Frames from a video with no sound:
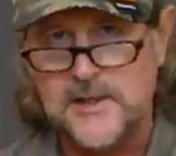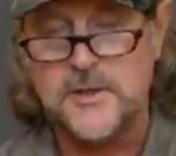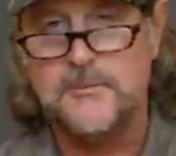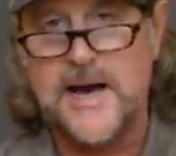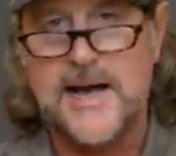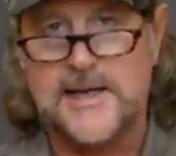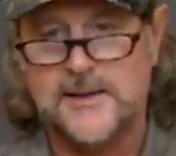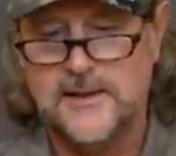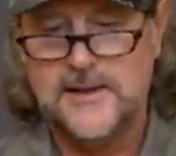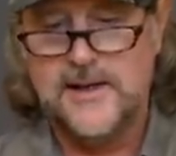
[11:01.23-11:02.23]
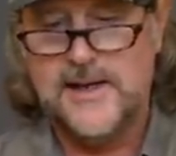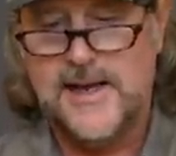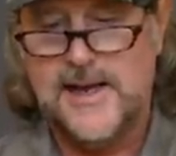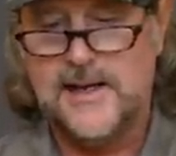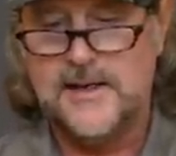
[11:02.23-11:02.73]
in your backing
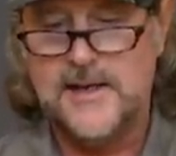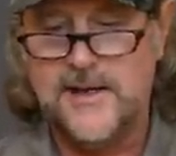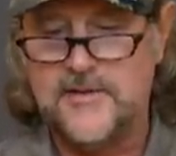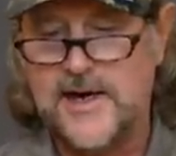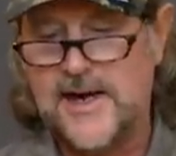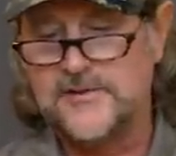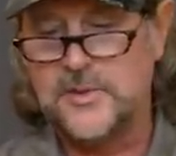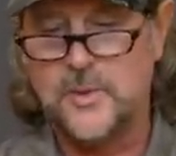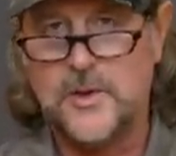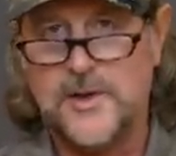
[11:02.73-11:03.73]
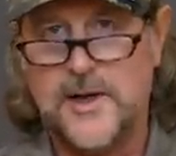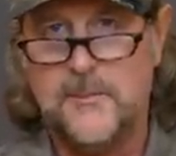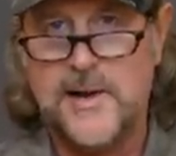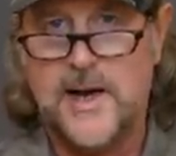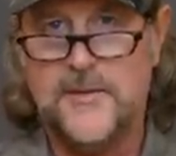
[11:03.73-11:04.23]
and never have to worry
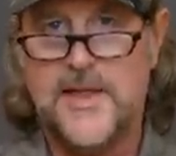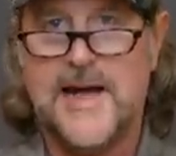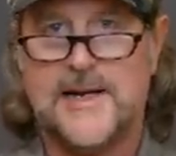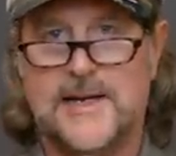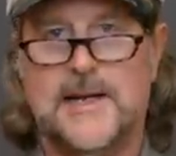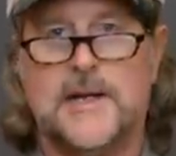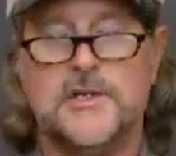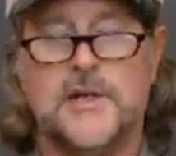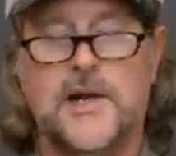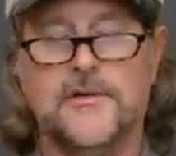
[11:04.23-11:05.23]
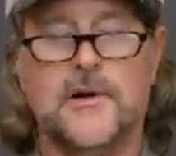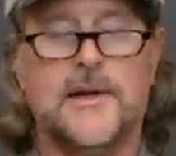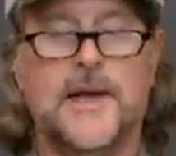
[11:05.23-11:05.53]
about that connection ever